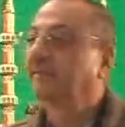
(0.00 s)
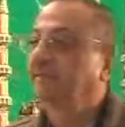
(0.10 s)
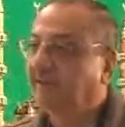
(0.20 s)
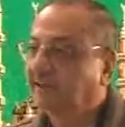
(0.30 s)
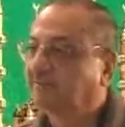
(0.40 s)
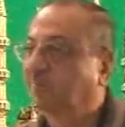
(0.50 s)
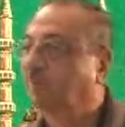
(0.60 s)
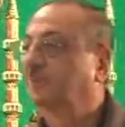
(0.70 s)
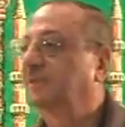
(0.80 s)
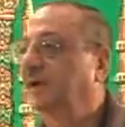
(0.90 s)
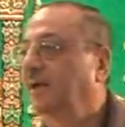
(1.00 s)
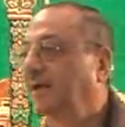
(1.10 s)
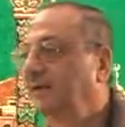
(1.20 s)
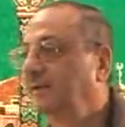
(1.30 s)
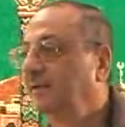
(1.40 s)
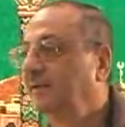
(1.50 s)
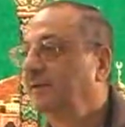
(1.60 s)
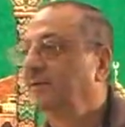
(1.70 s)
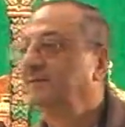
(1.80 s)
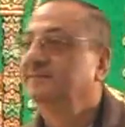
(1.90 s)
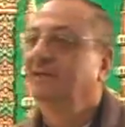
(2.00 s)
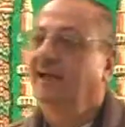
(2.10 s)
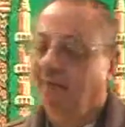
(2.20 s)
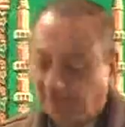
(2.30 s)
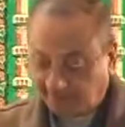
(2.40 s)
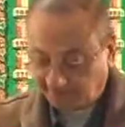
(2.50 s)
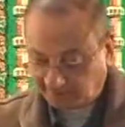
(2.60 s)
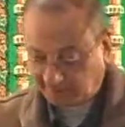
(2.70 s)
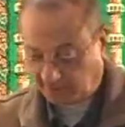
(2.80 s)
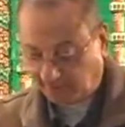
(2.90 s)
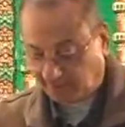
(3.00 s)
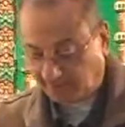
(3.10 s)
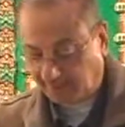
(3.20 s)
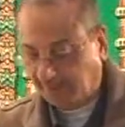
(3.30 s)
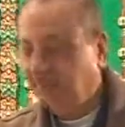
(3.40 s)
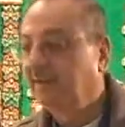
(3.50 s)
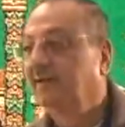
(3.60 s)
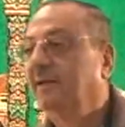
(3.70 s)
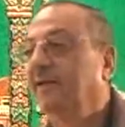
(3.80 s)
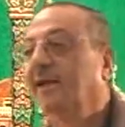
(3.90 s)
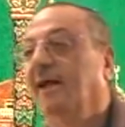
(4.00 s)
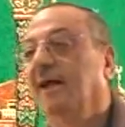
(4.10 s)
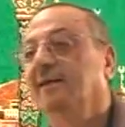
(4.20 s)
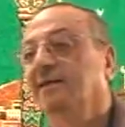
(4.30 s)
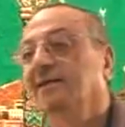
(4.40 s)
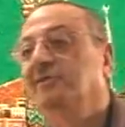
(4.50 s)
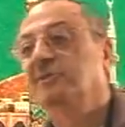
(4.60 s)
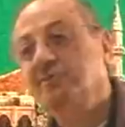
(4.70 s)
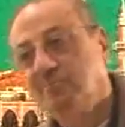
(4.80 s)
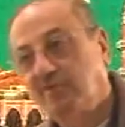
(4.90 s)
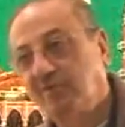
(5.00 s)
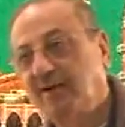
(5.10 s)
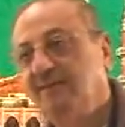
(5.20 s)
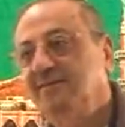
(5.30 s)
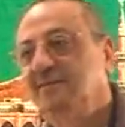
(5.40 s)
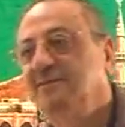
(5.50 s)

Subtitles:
where is mubtada and where is the khabar, and is it mufrad,